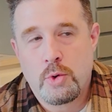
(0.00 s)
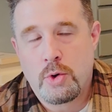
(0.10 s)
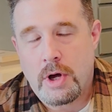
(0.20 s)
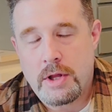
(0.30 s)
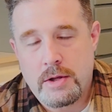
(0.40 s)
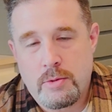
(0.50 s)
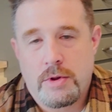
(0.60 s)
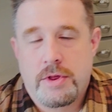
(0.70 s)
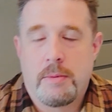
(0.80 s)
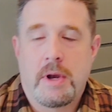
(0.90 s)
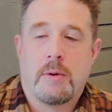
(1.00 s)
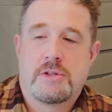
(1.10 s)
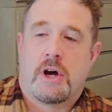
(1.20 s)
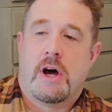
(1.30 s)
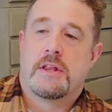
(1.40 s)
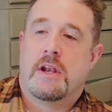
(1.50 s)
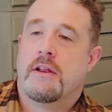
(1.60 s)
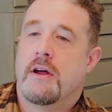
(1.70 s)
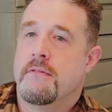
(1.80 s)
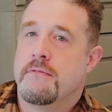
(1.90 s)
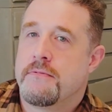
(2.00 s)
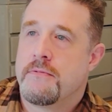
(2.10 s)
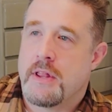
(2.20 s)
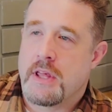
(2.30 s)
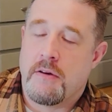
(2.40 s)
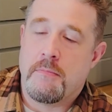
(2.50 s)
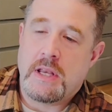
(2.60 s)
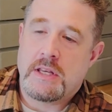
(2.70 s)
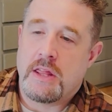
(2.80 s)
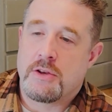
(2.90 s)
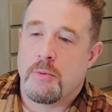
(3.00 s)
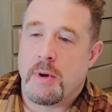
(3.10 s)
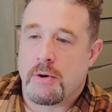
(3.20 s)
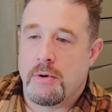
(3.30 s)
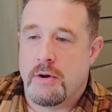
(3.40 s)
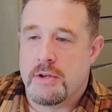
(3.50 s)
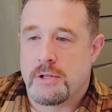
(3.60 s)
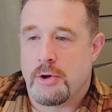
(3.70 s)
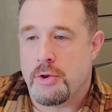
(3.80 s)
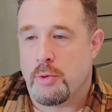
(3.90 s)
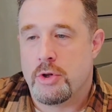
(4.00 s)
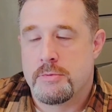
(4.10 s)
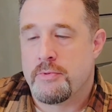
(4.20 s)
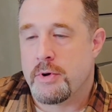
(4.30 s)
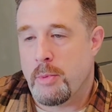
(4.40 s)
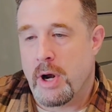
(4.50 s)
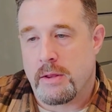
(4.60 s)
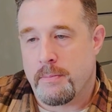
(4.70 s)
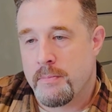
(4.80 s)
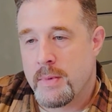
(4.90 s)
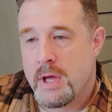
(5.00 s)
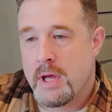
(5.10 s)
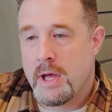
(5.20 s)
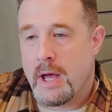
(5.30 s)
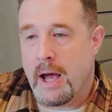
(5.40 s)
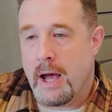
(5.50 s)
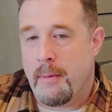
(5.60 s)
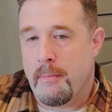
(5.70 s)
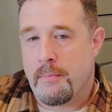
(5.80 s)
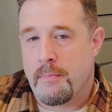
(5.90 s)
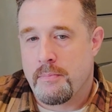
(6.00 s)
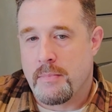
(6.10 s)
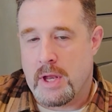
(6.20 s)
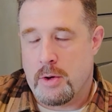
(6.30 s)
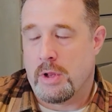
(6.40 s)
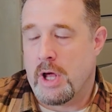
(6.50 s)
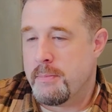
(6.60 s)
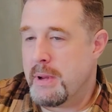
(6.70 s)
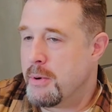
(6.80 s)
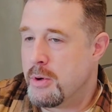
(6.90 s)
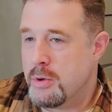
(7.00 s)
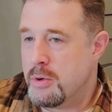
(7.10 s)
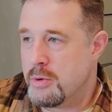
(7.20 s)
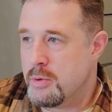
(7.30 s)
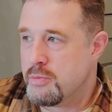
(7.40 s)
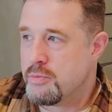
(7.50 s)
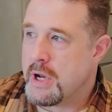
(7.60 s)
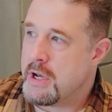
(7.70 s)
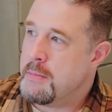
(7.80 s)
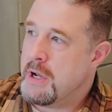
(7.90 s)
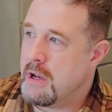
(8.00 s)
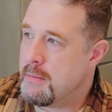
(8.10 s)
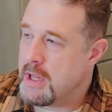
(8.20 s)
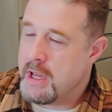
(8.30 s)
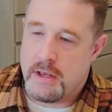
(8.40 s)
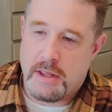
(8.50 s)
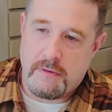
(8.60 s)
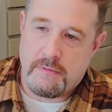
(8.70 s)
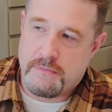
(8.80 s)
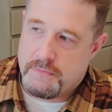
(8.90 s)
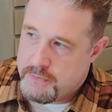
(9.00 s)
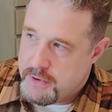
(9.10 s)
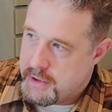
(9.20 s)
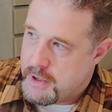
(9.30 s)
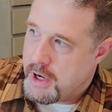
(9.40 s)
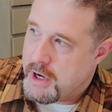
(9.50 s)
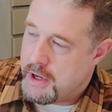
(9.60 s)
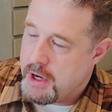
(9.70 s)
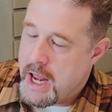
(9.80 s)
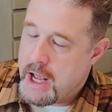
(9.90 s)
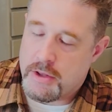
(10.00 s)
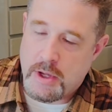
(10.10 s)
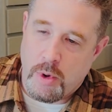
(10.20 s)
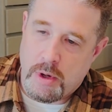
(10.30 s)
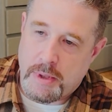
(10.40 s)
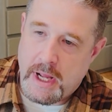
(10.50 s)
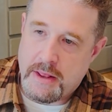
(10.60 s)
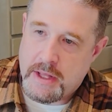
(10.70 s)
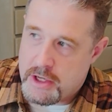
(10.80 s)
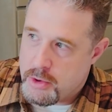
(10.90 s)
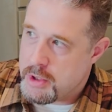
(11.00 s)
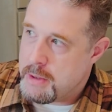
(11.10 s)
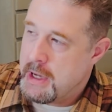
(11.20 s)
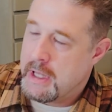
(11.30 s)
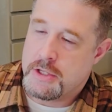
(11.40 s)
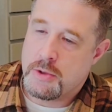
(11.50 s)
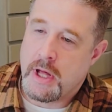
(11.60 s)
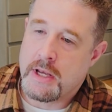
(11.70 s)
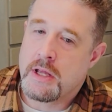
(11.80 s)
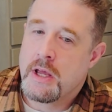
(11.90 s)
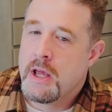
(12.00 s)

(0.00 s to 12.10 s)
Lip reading: rule of thumb that I was taught that I think I've maintained throughout my career is learn the rules before you break them. I know a lot of people who get into medium and they've got an angle they want to play at, and they go immediately to that.